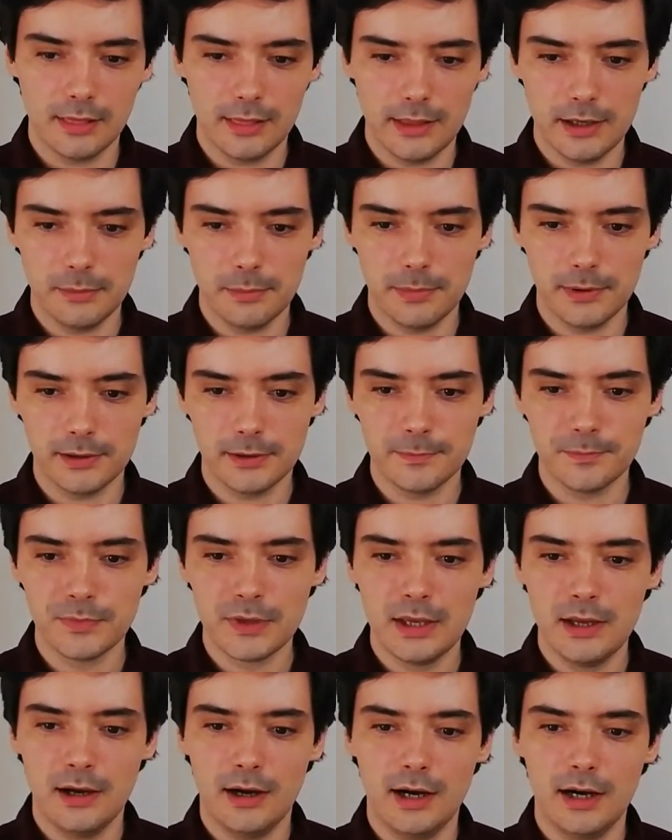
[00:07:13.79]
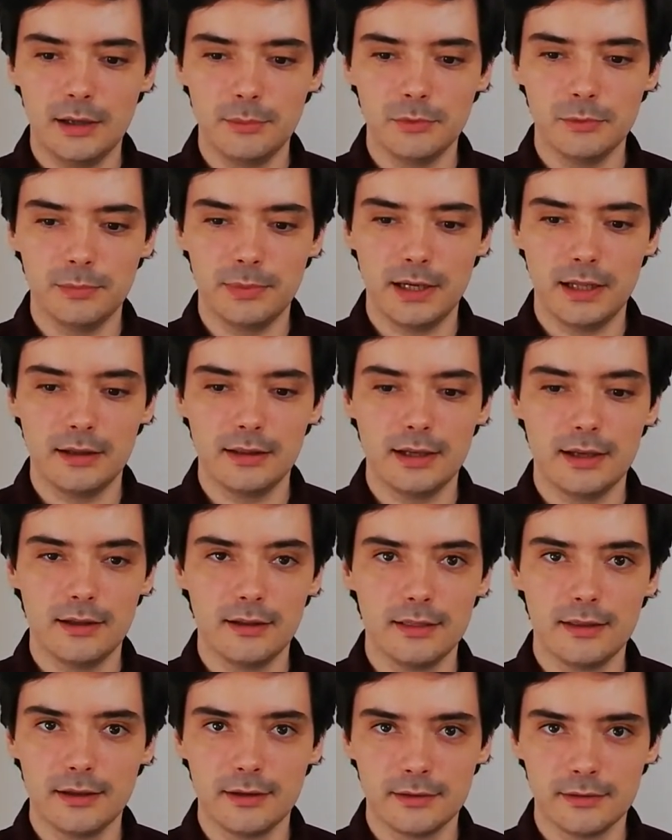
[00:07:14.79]
leipää
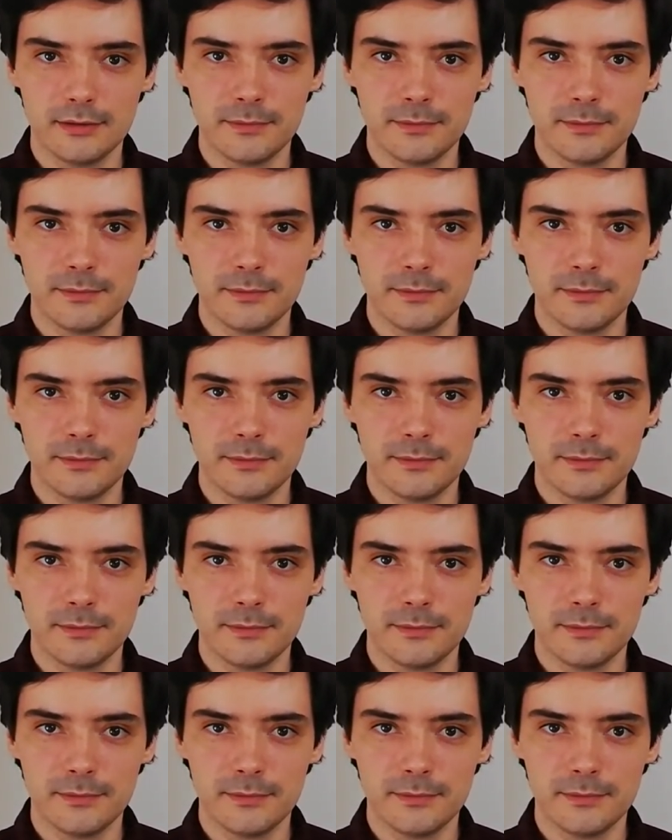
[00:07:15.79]
aamupalalla.